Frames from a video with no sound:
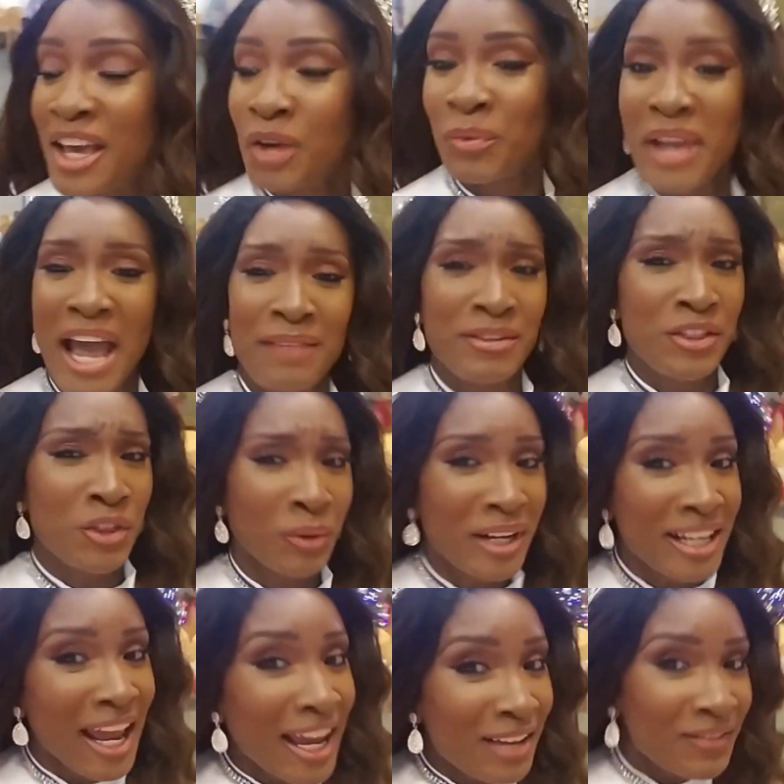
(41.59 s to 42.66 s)
We have a
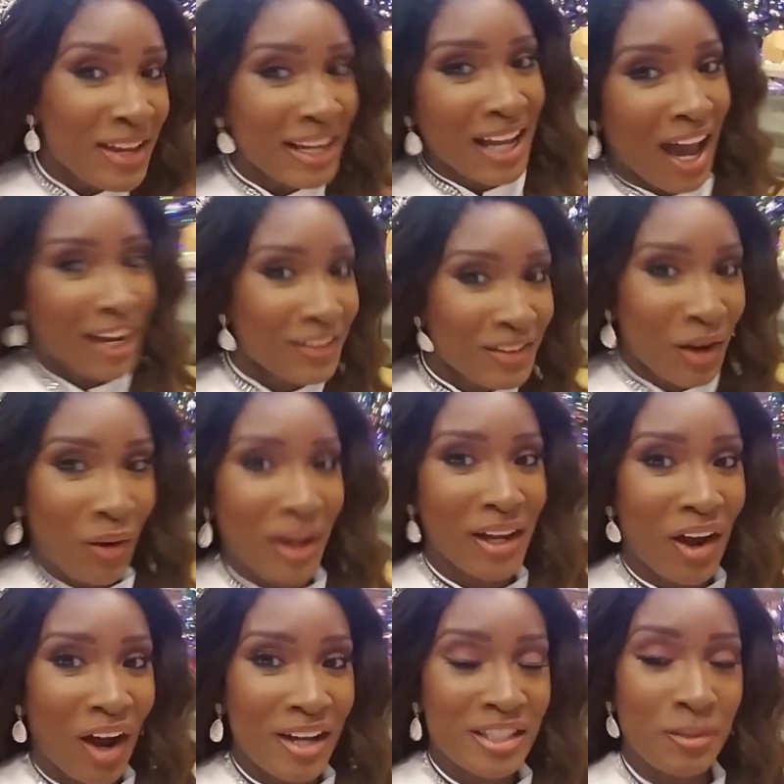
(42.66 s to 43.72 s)
three-day event kind of going
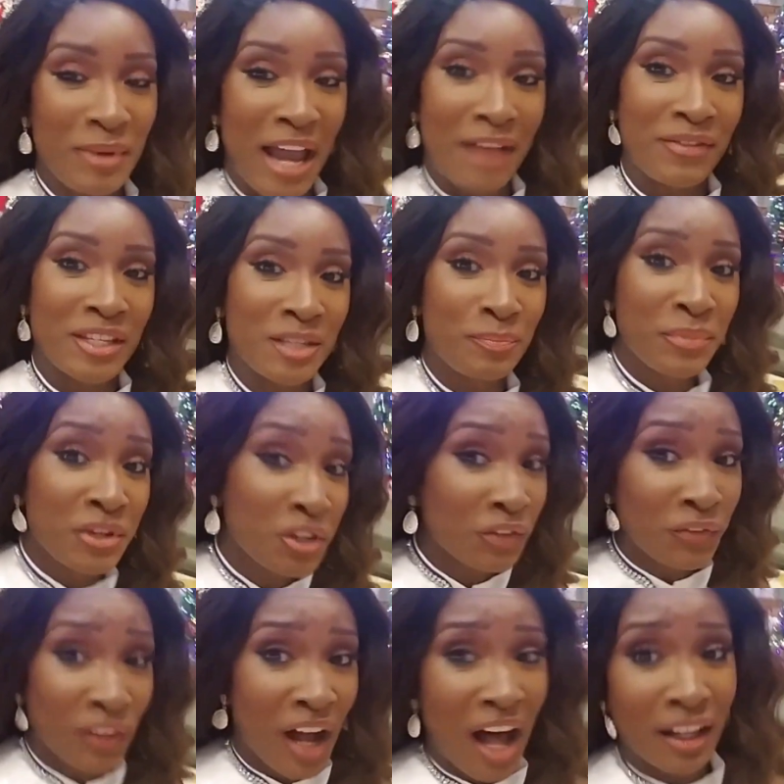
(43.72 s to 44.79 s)
on, so we have this
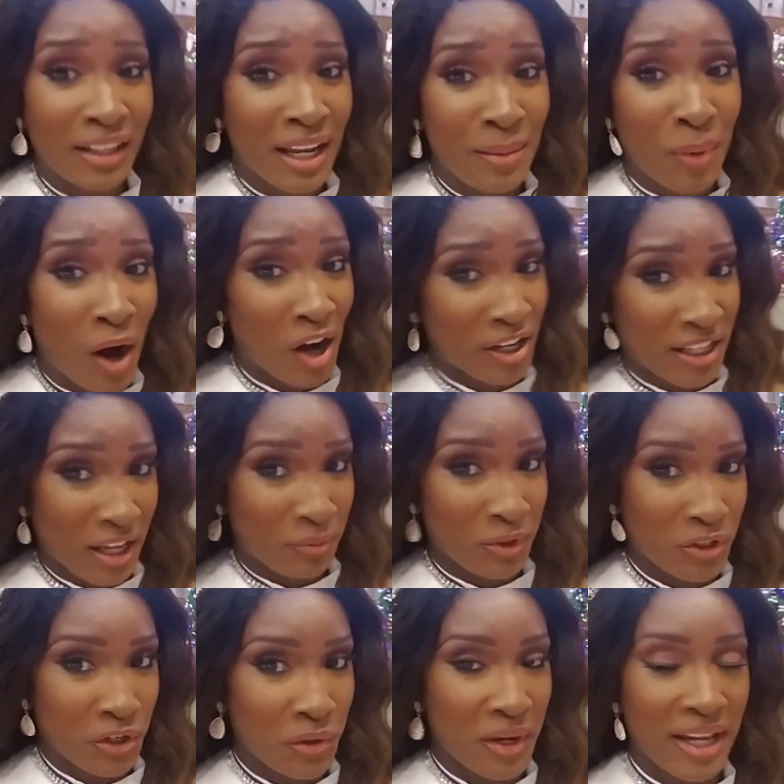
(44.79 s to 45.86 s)
beautiful holiday party that we're
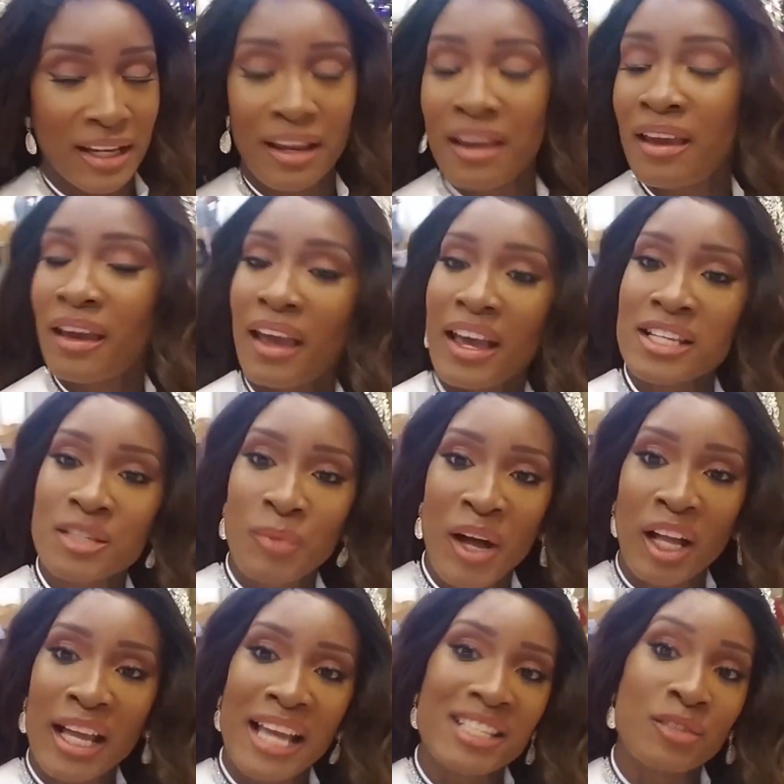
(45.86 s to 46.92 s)
doing, as well
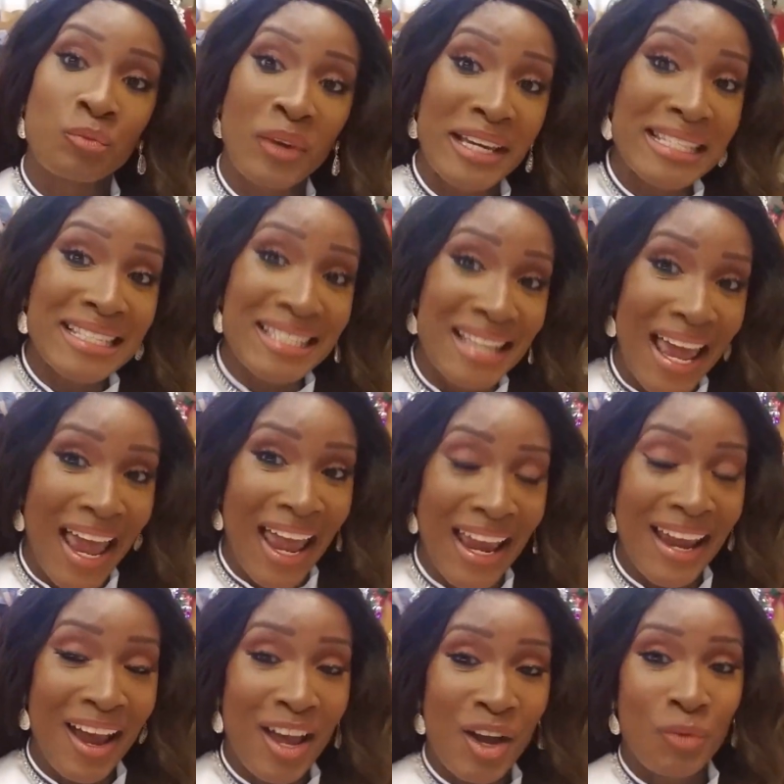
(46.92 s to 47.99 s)
as Wednesday,
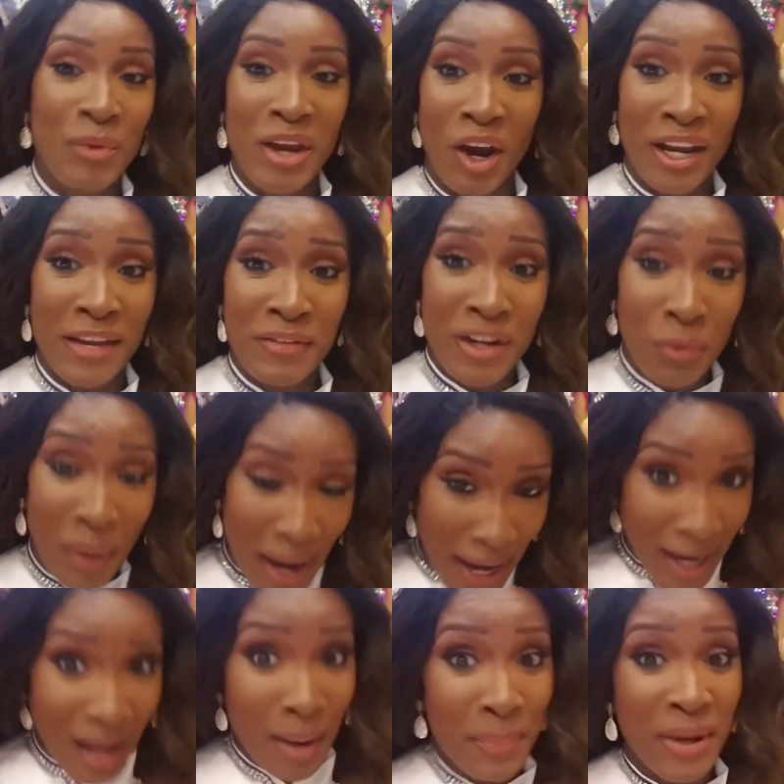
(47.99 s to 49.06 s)
we are giving
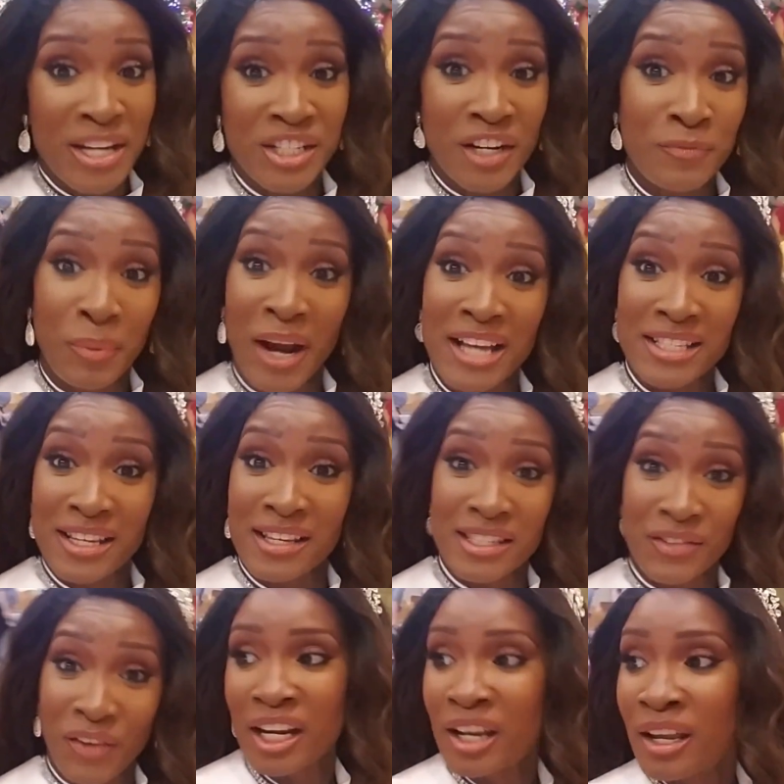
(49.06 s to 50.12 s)
away a bunch of presents.
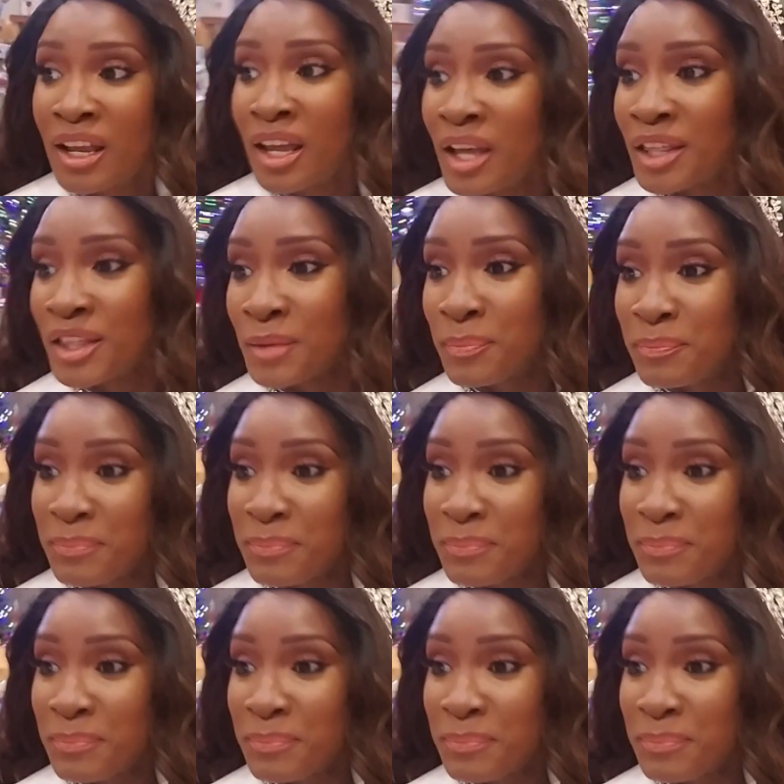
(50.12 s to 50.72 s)
The